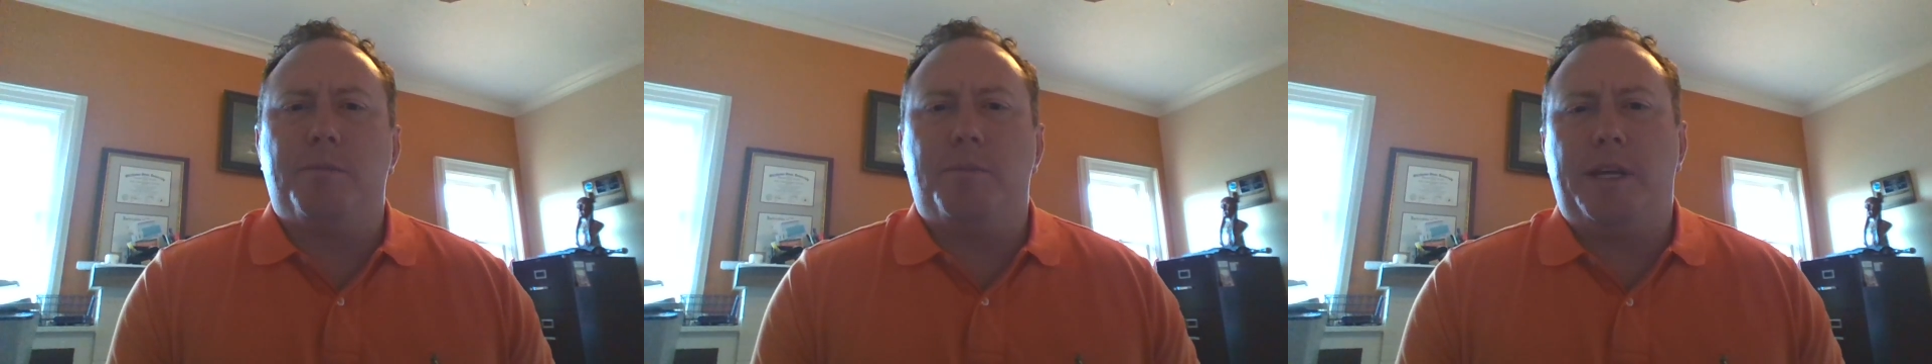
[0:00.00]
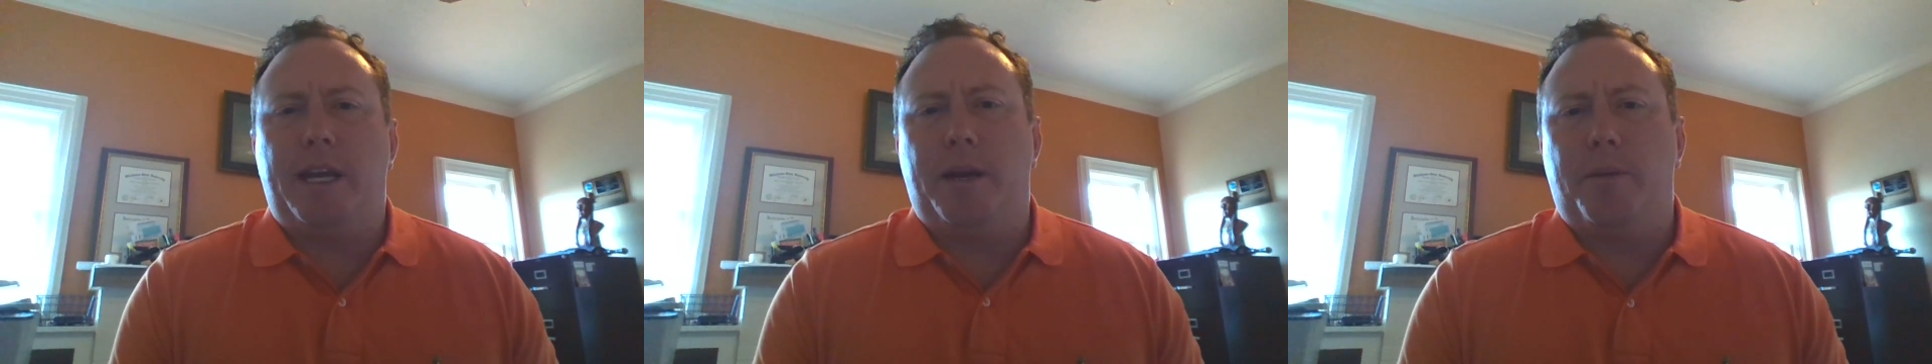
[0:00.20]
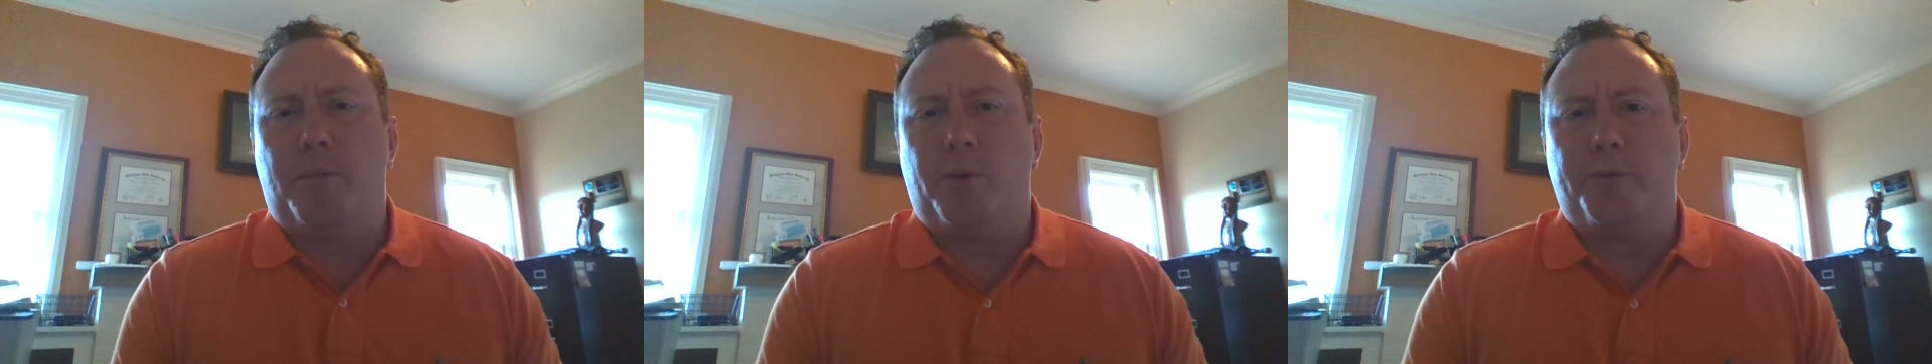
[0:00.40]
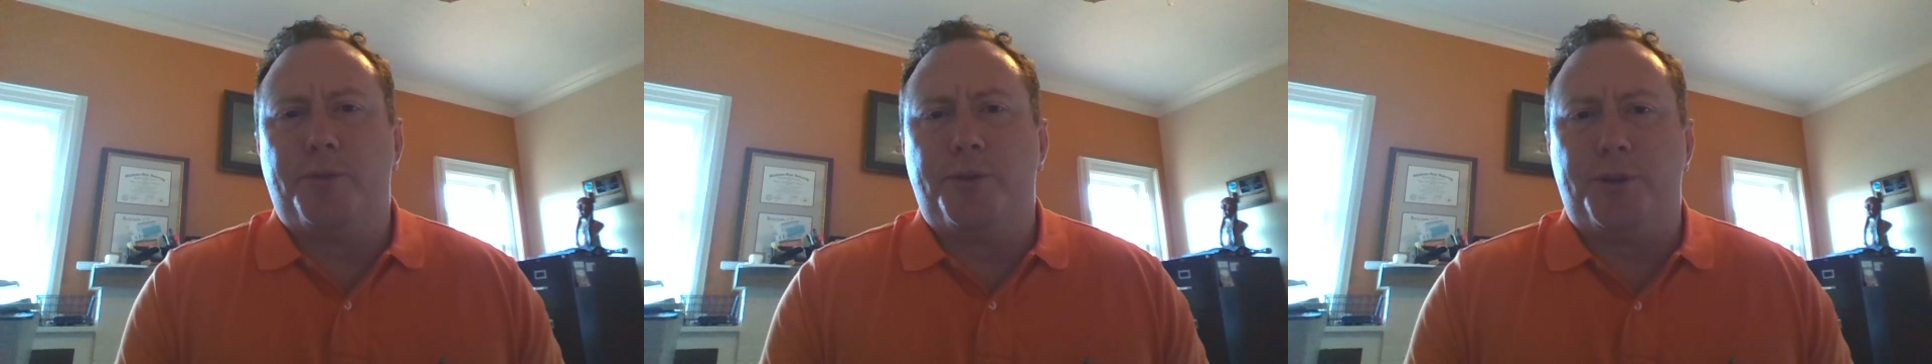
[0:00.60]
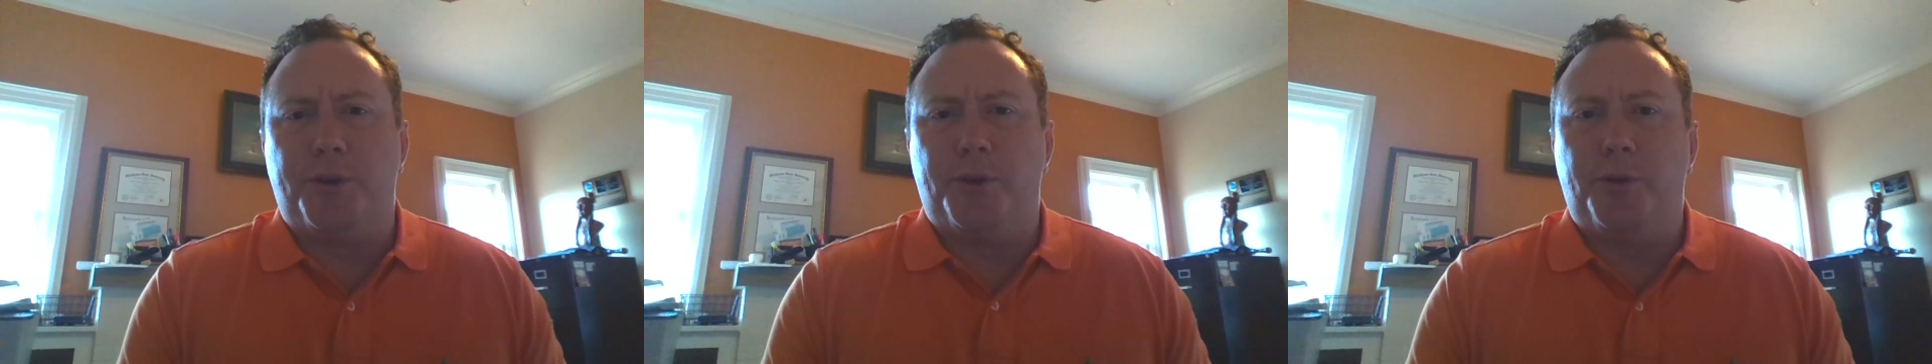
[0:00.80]
to be able
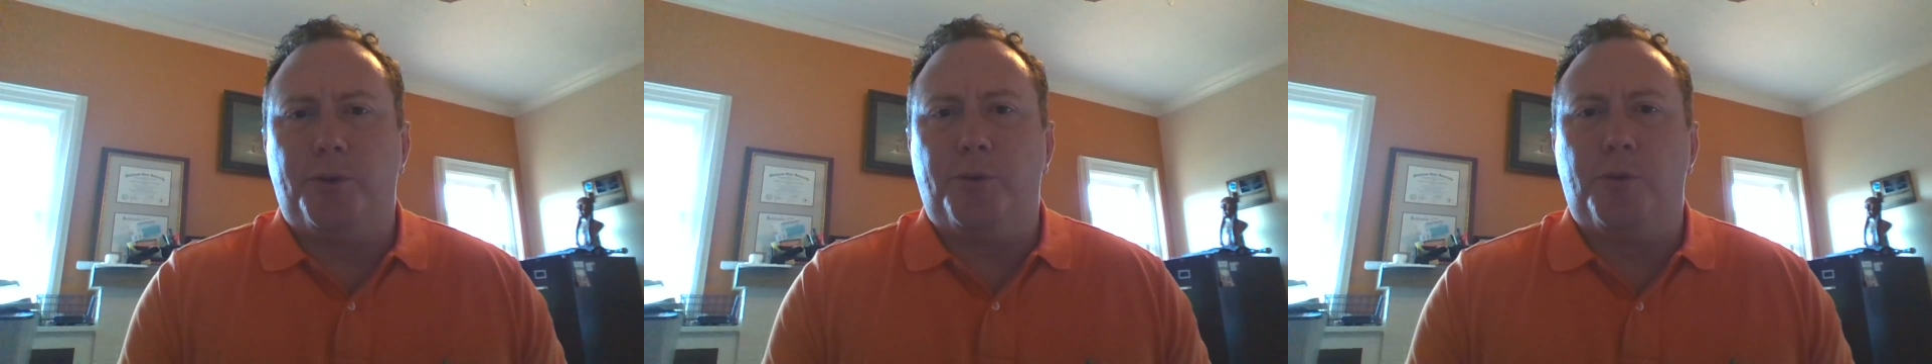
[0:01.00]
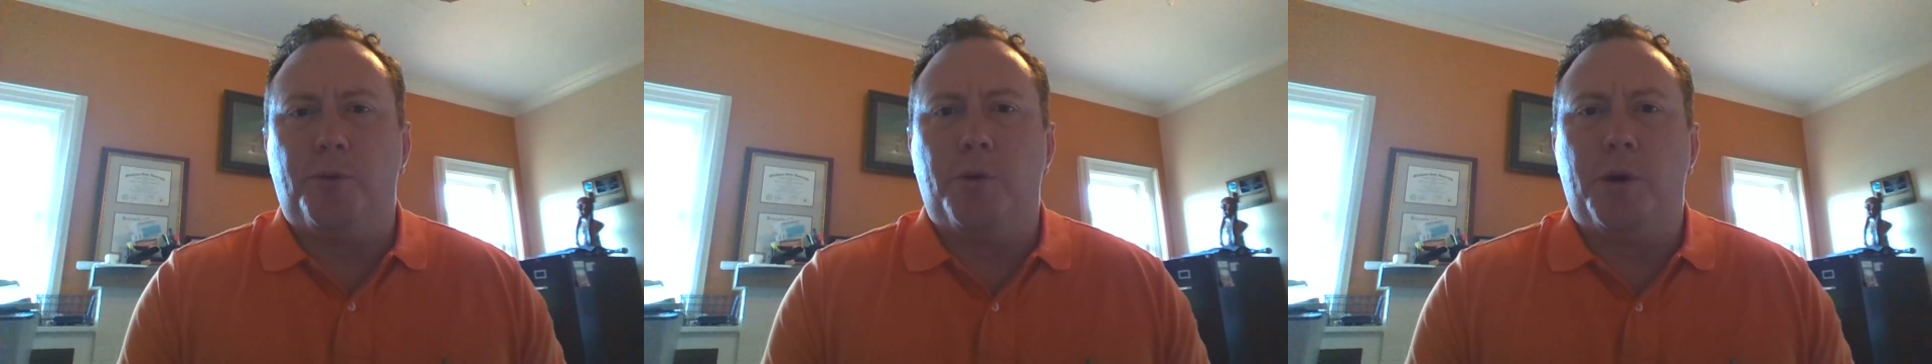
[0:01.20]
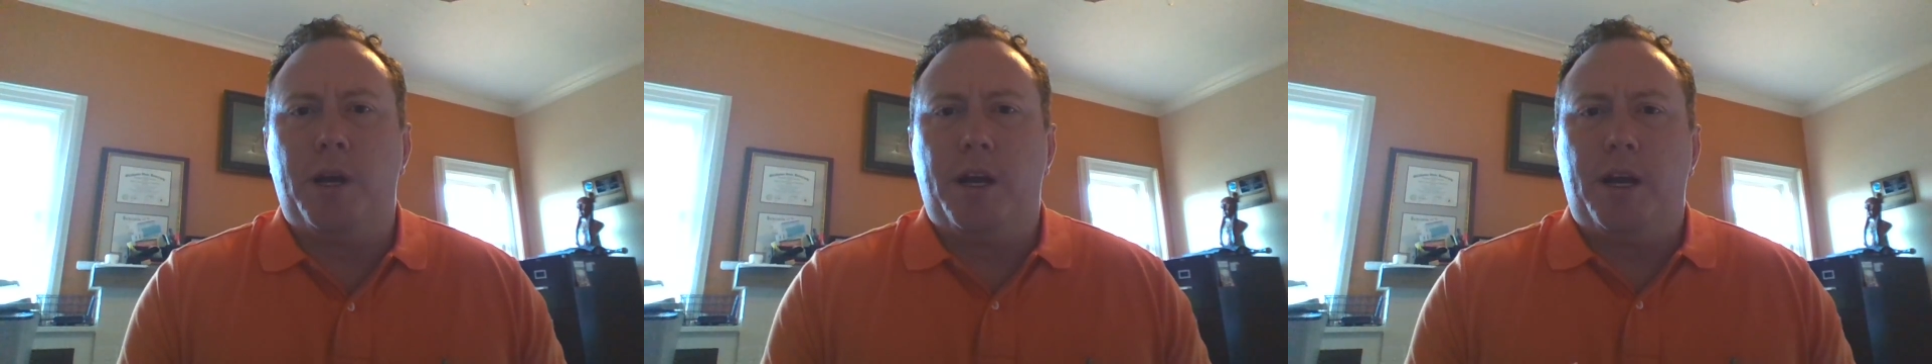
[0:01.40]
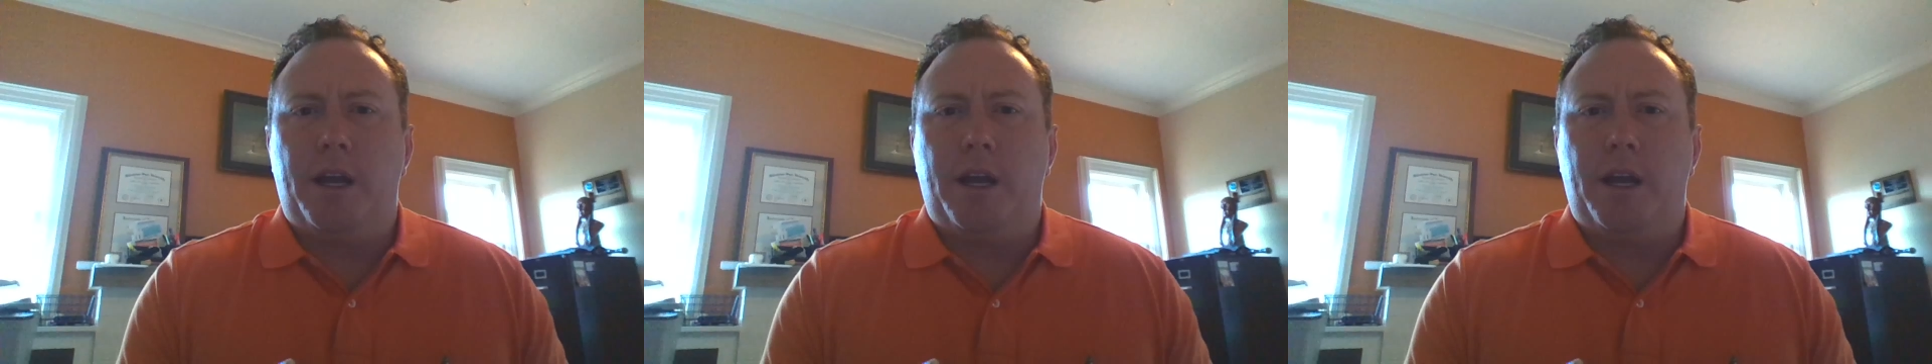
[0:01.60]
to